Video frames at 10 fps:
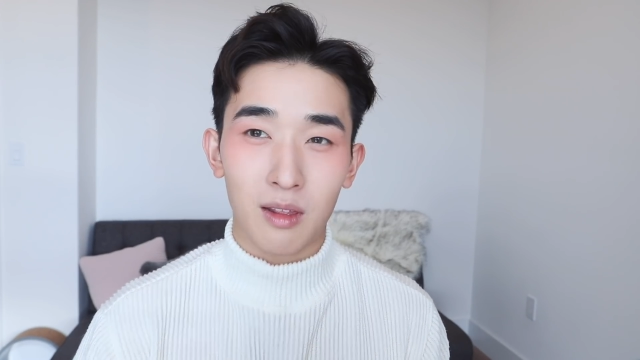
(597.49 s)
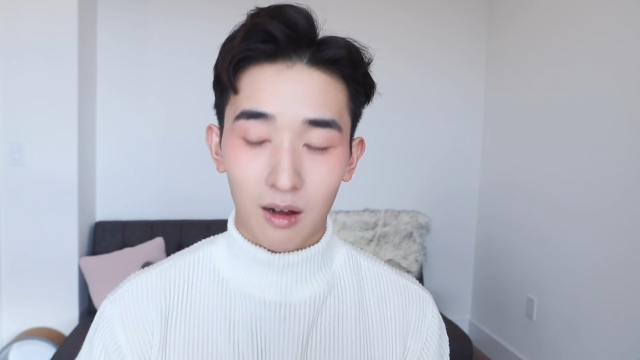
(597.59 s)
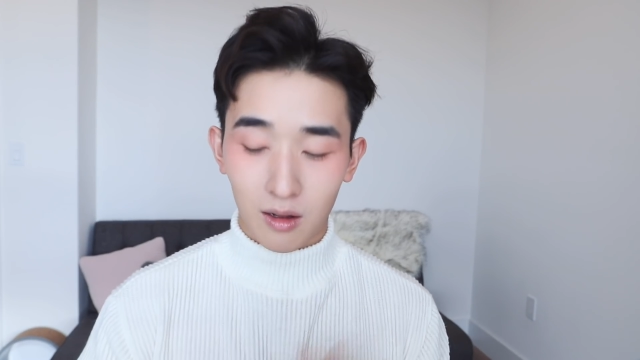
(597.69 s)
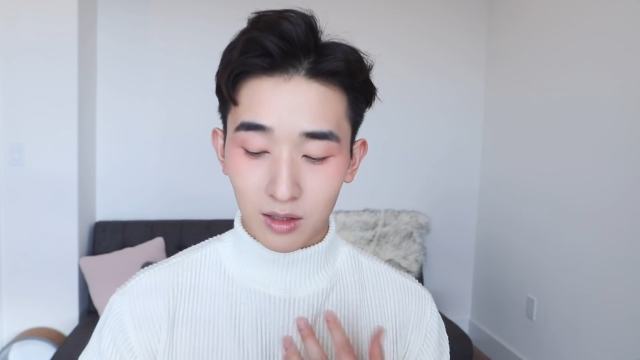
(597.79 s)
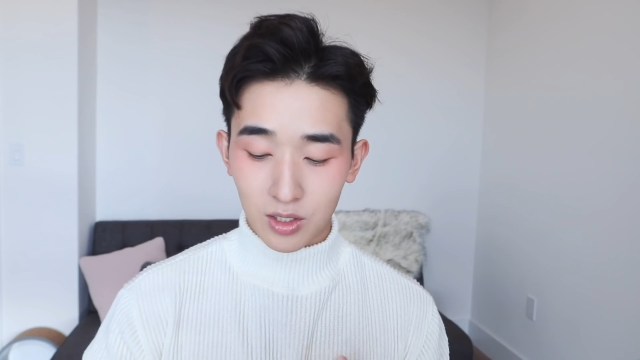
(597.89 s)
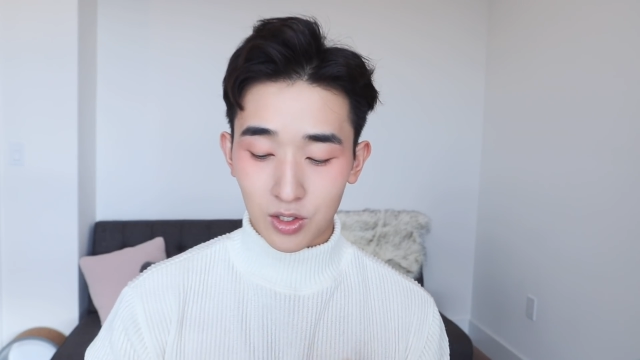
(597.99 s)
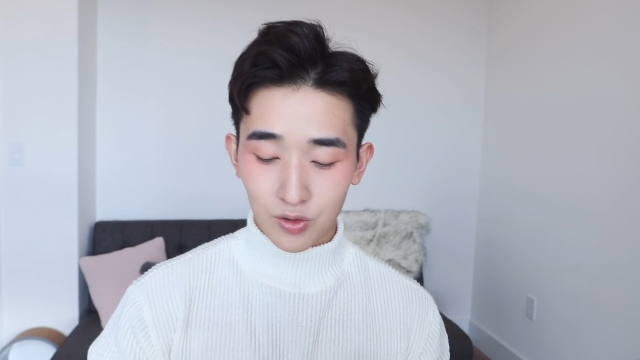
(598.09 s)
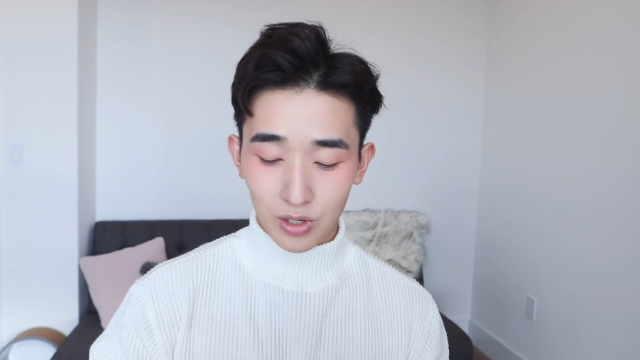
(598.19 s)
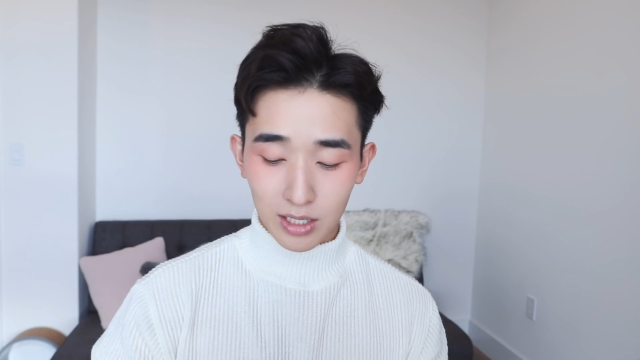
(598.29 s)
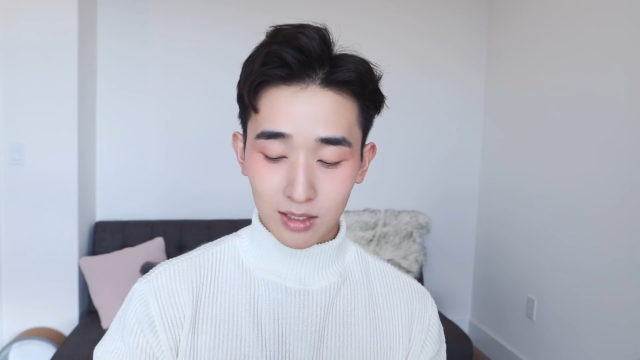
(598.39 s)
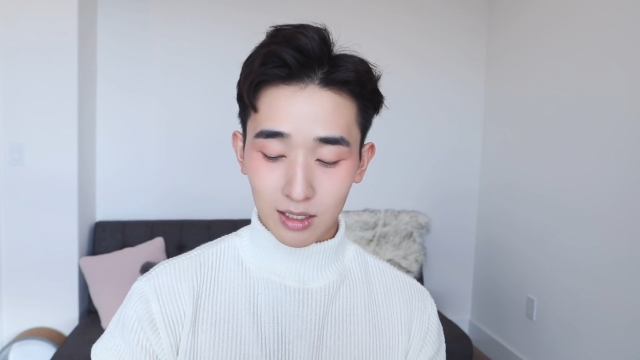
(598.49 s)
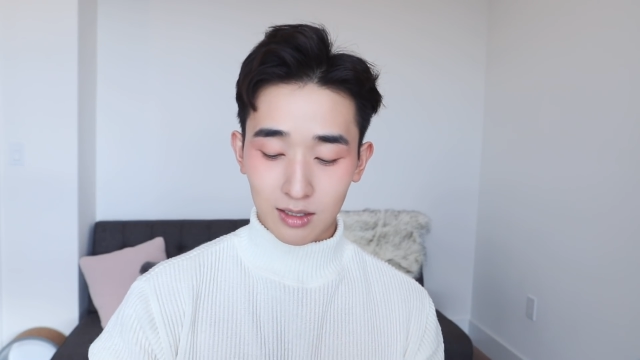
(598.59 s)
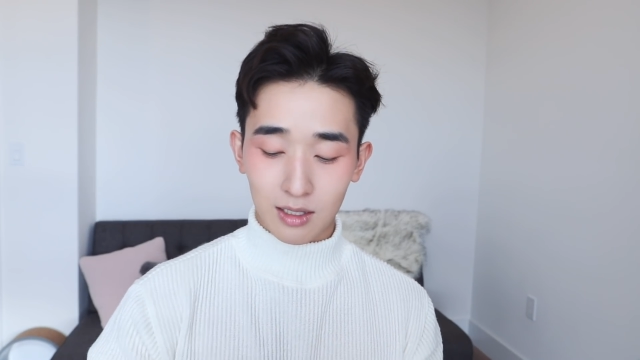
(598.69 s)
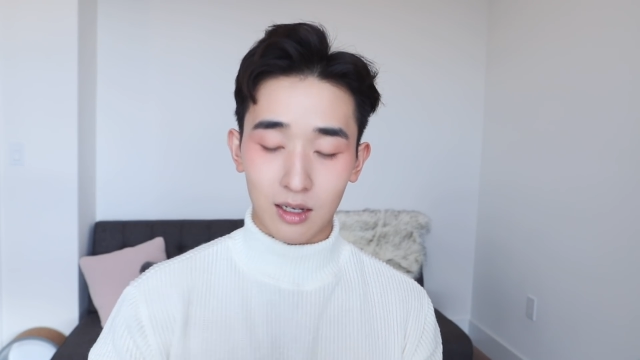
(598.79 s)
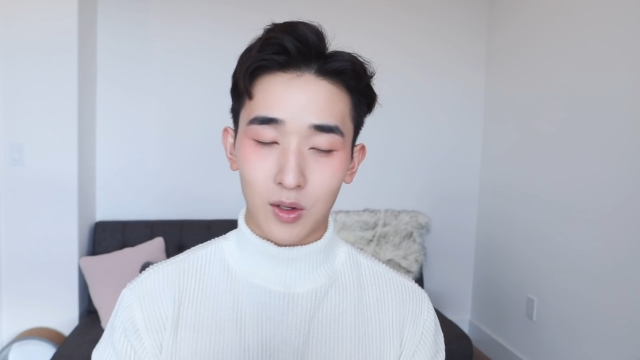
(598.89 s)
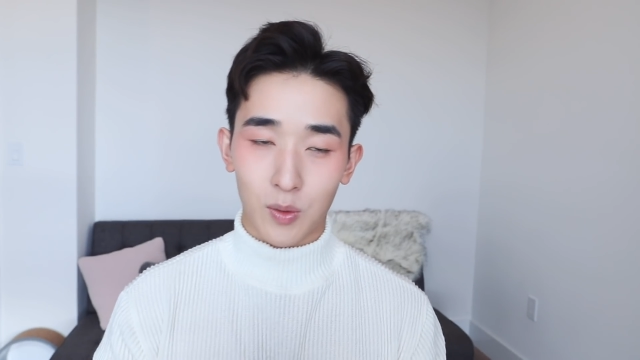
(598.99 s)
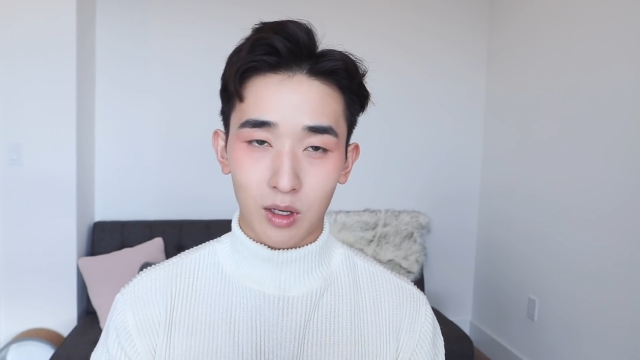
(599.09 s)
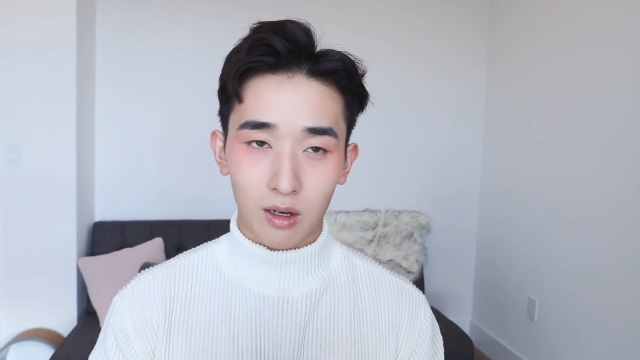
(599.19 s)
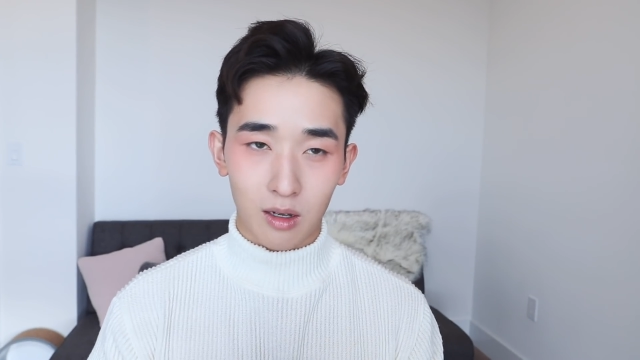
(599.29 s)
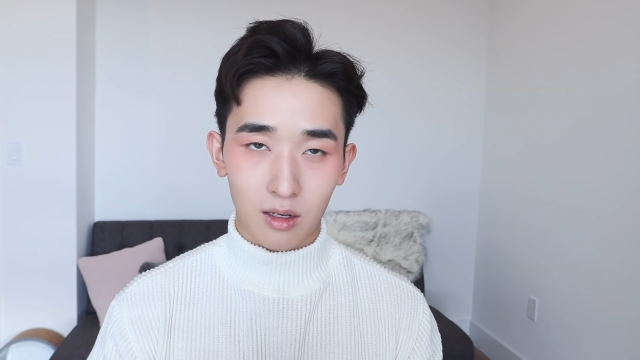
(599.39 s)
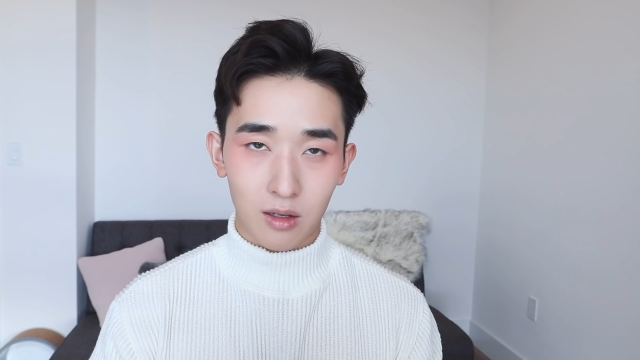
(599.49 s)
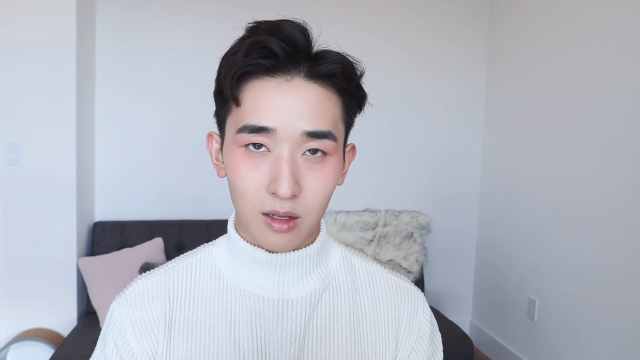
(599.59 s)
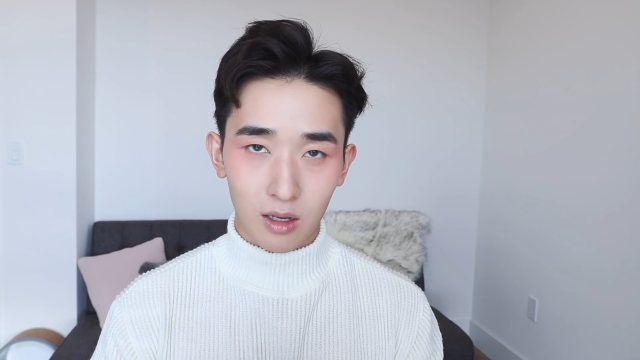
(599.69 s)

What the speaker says: all the stress that's like going on